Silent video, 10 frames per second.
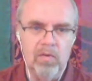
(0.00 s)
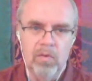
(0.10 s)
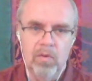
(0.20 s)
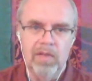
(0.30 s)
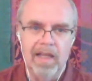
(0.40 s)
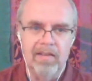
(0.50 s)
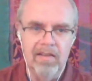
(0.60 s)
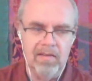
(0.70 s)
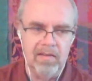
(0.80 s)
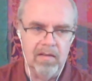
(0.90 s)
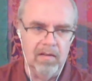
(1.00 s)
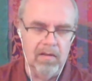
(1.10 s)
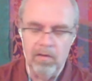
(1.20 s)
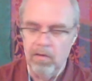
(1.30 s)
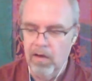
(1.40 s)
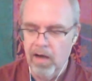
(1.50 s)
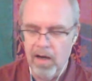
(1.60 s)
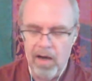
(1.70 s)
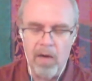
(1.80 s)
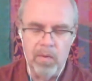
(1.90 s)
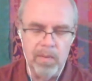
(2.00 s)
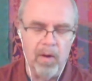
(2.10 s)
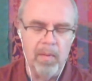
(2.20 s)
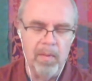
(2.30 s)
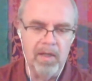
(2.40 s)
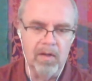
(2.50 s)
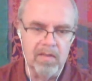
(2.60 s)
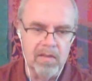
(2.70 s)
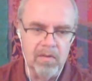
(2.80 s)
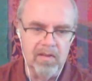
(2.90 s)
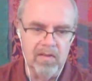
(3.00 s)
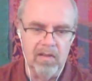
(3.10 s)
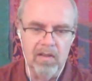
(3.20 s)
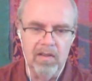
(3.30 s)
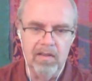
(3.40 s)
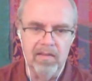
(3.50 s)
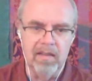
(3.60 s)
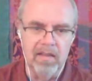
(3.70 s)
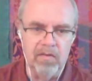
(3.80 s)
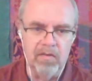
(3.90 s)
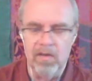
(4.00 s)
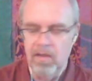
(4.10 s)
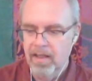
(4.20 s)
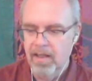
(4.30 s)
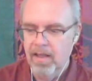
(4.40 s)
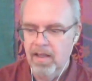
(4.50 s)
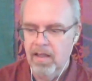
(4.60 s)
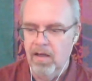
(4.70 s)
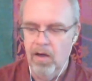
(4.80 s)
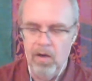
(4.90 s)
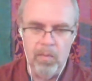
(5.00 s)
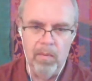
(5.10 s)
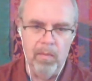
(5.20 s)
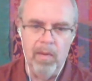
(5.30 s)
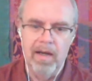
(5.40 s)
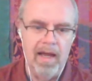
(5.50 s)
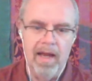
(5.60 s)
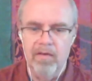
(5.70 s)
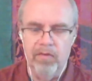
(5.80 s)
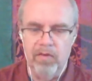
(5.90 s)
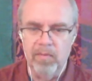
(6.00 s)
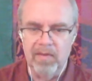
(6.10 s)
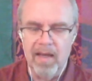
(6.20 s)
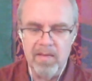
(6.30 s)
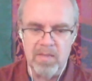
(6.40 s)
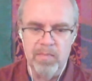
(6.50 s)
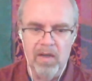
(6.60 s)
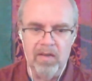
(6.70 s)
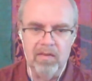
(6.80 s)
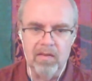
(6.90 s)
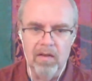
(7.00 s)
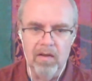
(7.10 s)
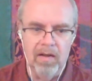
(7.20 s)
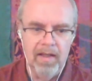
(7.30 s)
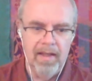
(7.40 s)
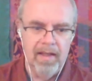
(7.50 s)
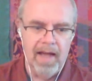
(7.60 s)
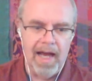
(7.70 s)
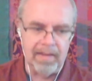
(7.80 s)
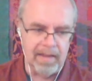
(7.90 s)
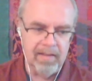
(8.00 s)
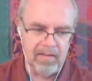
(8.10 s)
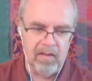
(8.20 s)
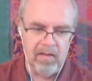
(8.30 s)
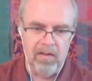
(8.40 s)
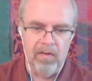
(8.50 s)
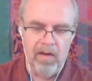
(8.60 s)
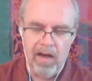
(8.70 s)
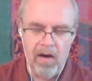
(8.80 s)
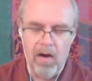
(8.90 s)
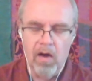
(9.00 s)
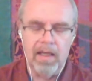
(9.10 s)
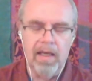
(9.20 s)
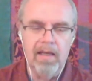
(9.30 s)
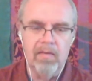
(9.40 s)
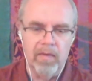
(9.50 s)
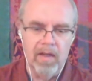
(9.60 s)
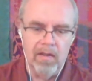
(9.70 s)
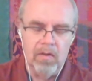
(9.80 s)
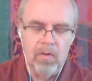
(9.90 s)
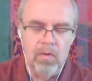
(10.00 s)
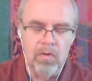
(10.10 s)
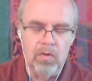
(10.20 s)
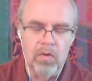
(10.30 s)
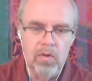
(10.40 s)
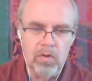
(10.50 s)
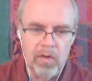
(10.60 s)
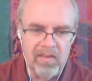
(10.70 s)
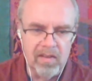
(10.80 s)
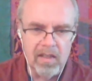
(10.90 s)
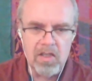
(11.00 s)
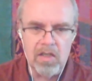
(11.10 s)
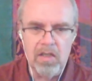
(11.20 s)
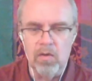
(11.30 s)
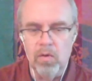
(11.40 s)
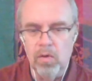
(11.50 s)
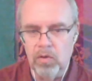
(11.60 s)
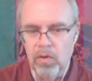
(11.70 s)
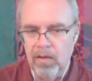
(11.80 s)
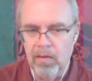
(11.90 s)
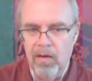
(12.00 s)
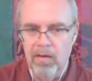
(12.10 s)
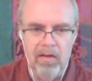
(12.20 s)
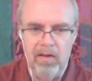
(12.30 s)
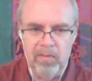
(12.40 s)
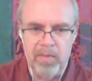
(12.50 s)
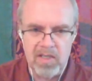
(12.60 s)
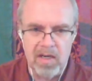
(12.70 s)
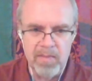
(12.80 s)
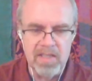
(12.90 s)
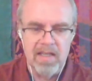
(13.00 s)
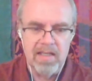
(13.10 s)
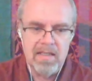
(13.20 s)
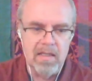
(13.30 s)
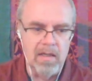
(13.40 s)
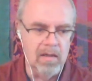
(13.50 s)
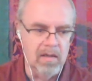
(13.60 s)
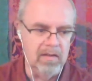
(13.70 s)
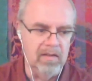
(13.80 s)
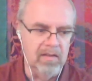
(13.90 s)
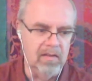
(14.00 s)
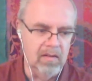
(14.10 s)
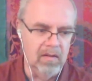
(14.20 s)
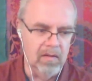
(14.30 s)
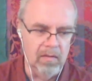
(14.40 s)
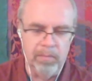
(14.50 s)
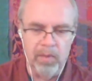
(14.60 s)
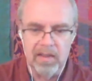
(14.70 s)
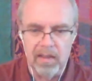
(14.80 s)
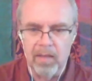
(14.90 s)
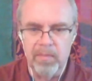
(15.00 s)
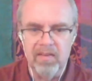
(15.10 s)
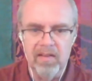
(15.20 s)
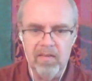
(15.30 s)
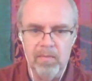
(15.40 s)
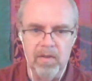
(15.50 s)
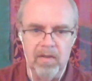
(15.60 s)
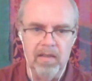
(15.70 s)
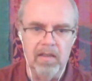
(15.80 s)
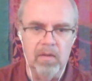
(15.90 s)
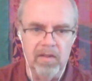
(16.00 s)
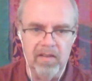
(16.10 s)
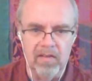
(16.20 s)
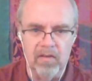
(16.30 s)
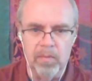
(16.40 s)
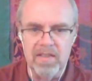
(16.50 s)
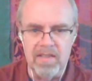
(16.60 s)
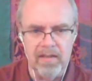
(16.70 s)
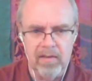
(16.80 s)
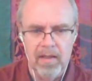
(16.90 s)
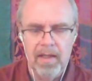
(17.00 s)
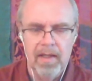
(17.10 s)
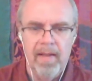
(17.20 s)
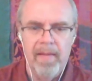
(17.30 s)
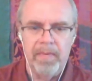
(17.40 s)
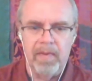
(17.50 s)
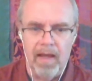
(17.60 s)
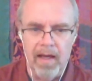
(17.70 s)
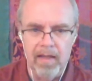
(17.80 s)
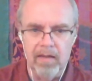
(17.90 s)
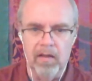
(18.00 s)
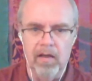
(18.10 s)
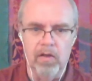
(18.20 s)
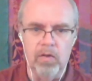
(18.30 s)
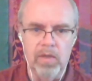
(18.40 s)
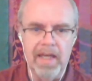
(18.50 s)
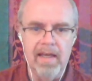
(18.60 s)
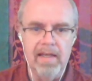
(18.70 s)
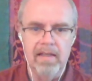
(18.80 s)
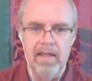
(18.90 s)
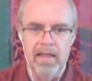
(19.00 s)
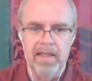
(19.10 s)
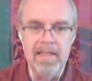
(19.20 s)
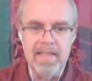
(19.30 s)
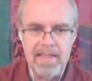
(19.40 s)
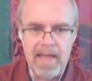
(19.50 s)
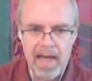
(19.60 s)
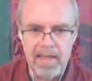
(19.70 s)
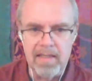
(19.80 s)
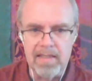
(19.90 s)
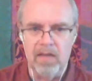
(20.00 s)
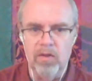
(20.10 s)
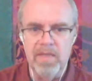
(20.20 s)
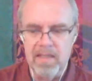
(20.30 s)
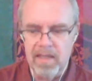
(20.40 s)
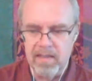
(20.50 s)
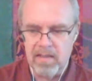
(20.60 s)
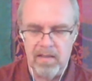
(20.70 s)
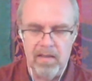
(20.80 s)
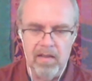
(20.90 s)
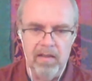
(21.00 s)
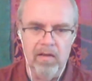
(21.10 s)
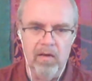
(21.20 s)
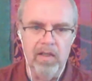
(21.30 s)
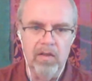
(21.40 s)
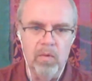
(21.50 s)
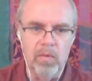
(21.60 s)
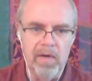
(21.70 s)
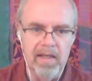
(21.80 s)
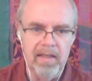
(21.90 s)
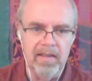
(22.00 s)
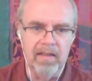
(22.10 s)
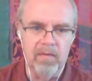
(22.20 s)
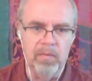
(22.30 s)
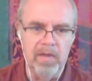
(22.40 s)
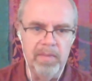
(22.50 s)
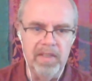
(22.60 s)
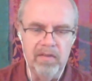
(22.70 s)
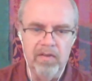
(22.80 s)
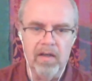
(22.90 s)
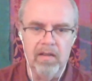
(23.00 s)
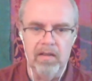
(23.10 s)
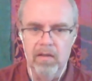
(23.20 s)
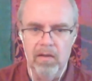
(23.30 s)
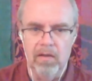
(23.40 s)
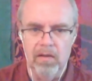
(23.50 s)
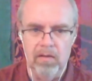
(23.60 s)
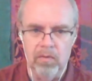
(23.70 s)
fun to look at this. Uh, I, I will probably continue this uh, this endeavor. Uh, when I have some time, but uh, at least uh, again, you you look to a situation, you look to a, a special business. Here, this is a political business, but anyway, this is a business, and uh, you gain insight inside the business in the, in a way that will be difficult in a,